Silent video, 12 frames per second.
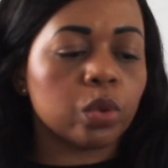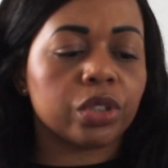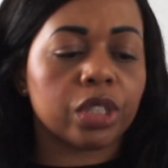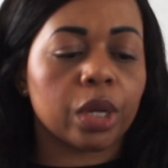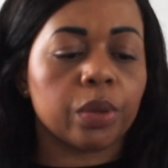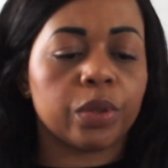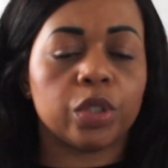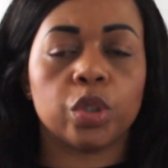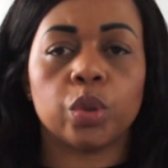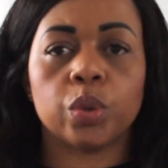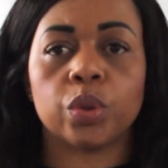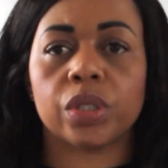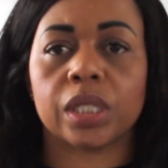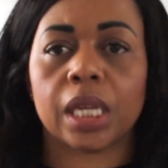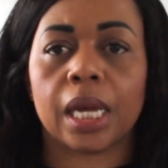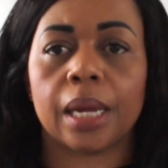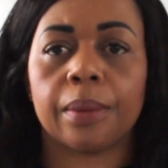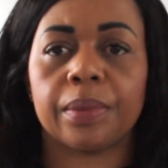also use
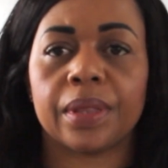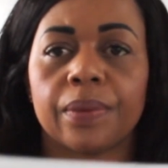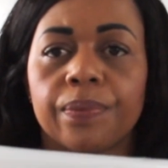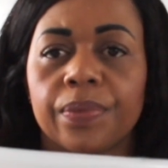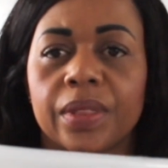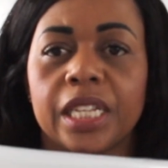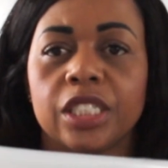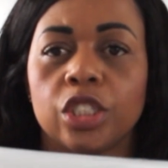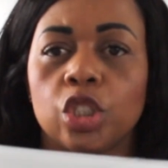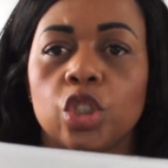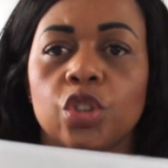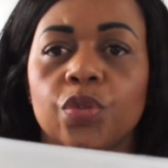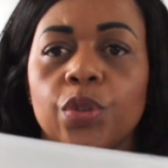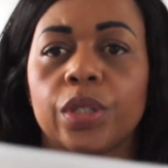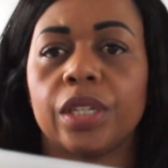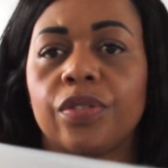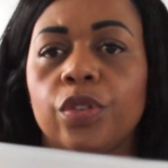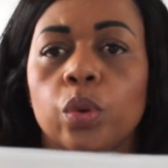these are useful
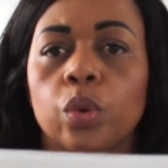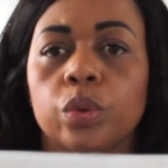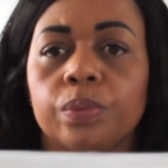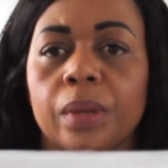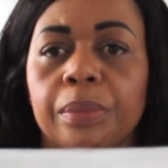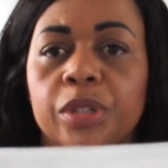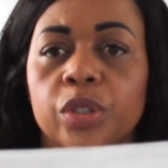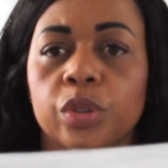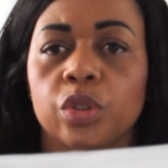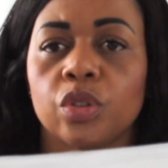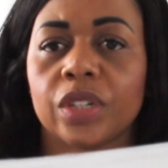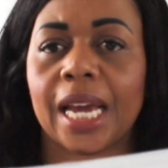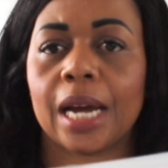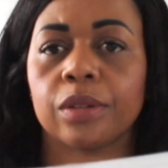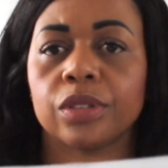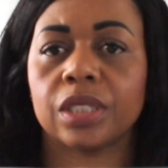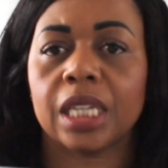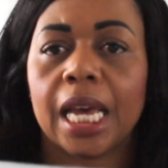if you're maybe doing your
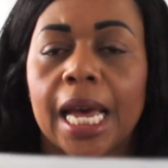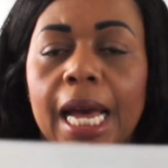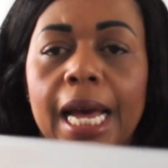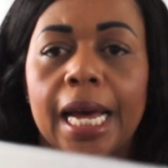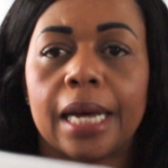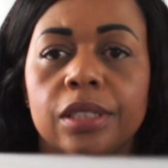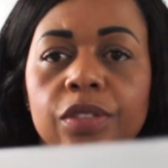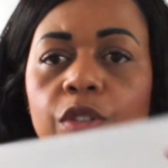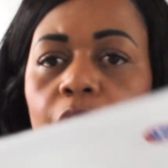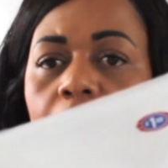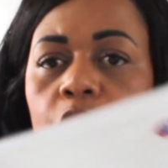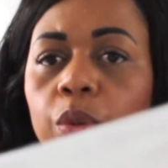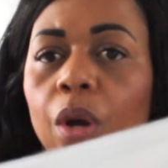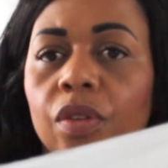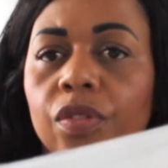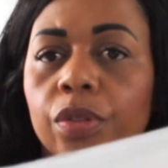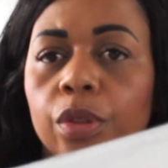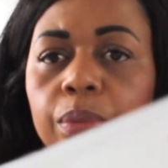accounts, and if you have
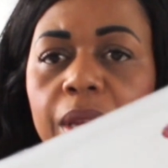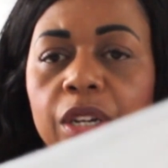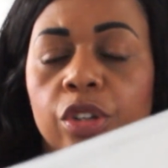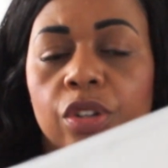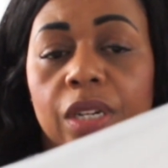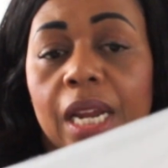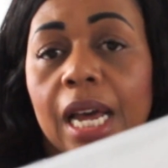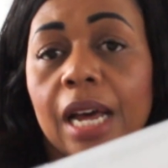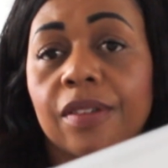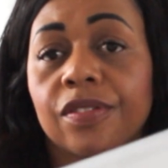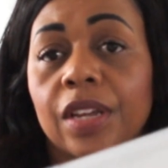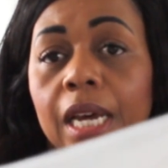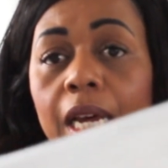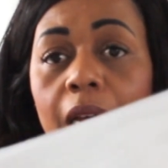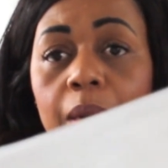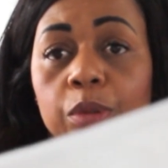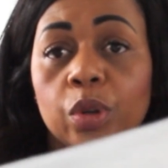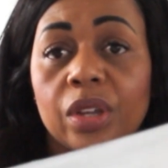12 of them, then you can have
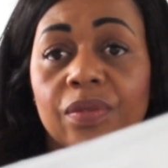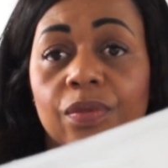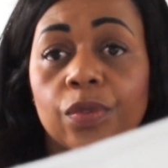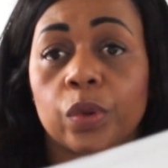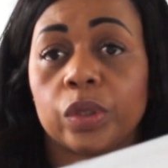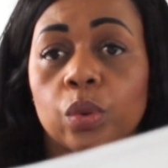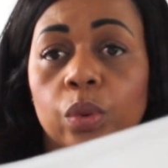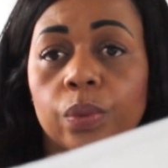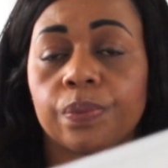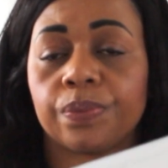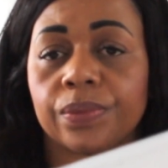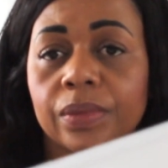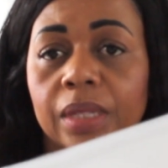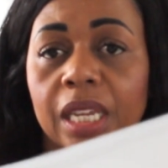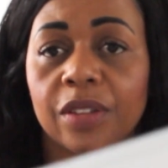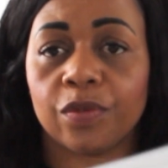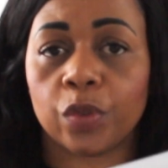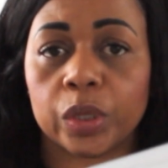your
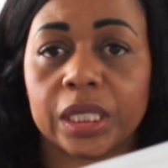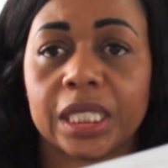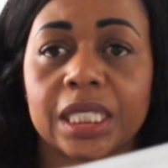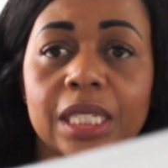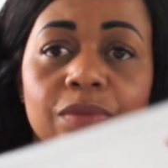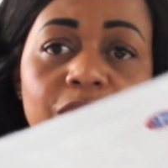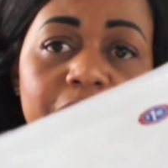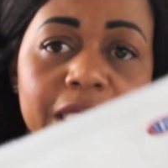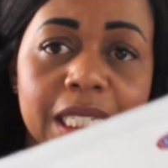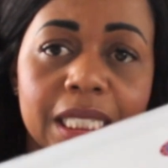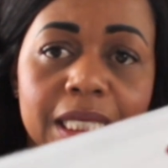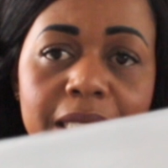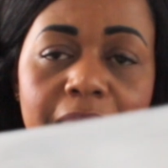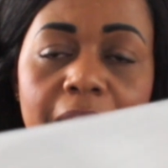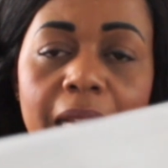invoices and receipts